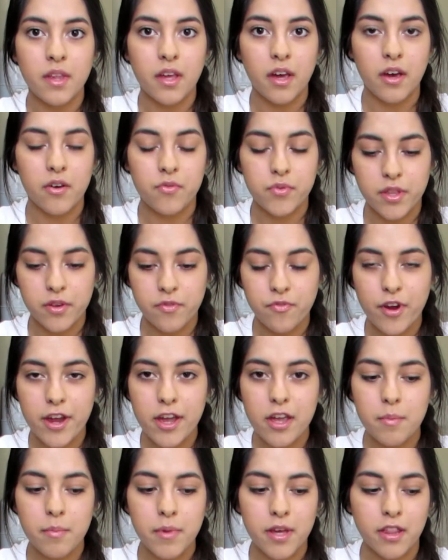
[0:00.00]
of the
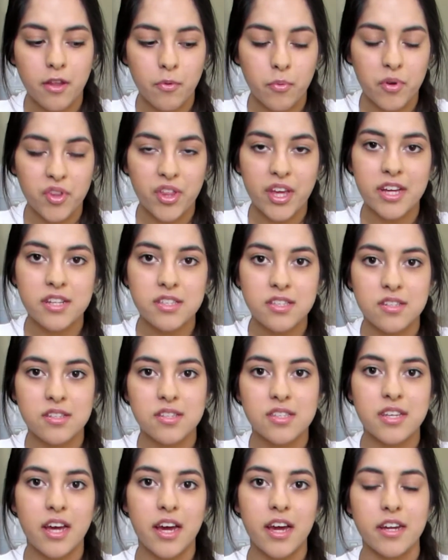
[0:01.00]
frame, and then with hands on the
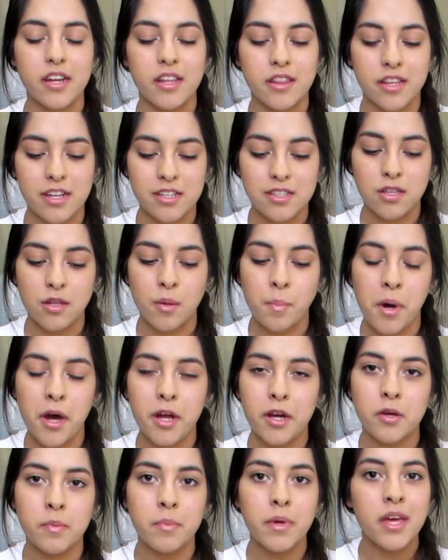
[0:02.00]
side and legs on the
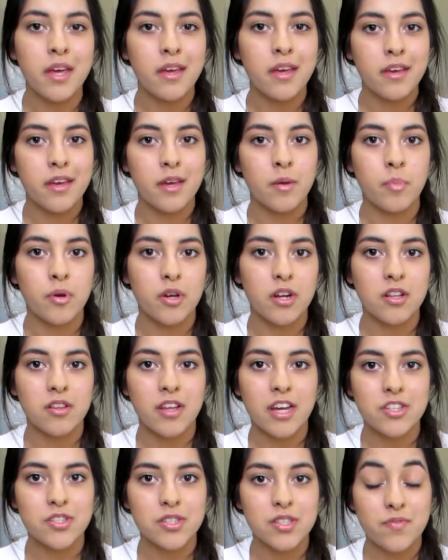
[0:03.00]
bottom, and put
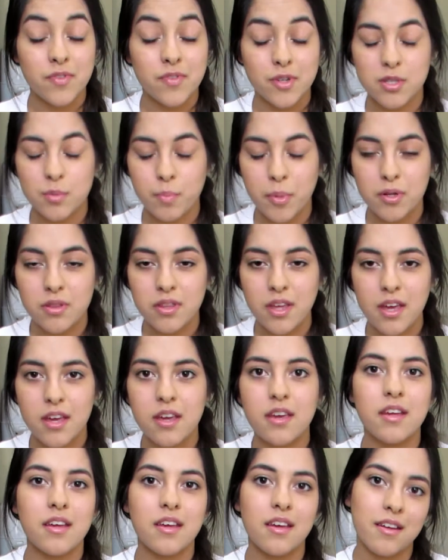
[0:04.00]
Elijah's first
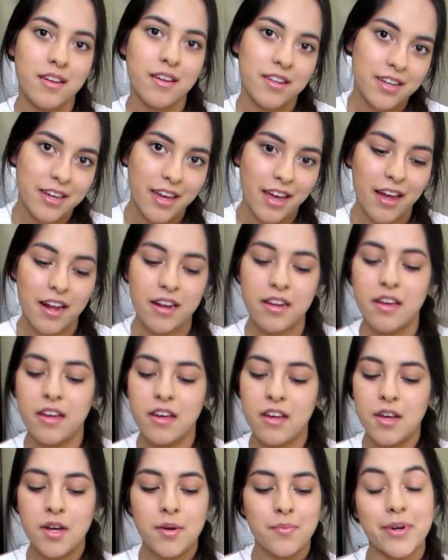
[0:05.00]
birthday. And again,
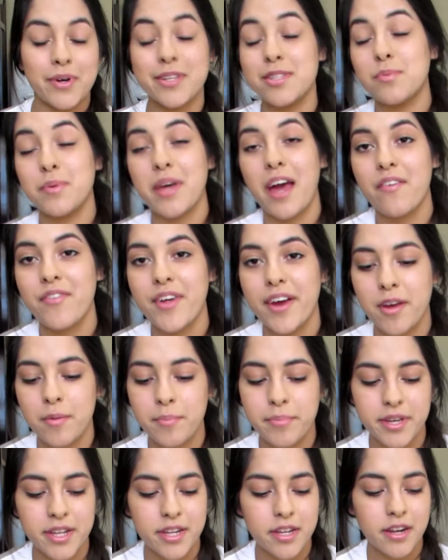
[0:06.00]
once we have that
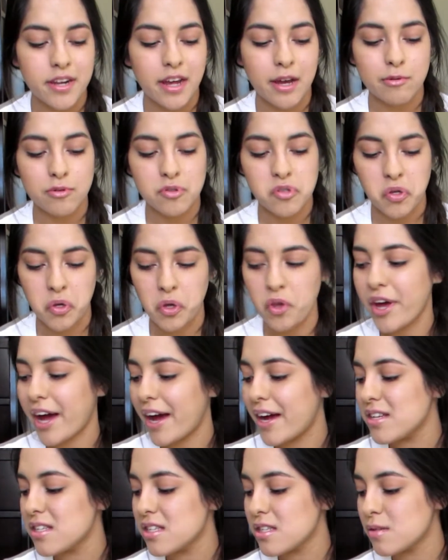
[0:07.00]
completed, I will show you
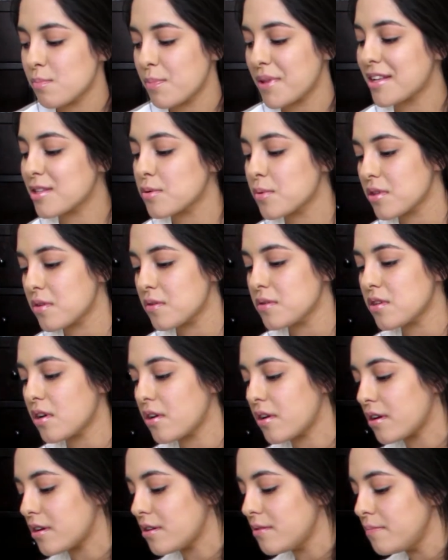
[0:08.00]
guys. But that's what those
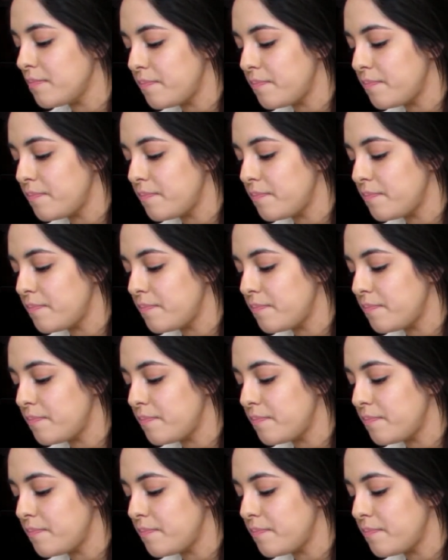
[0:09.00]
are.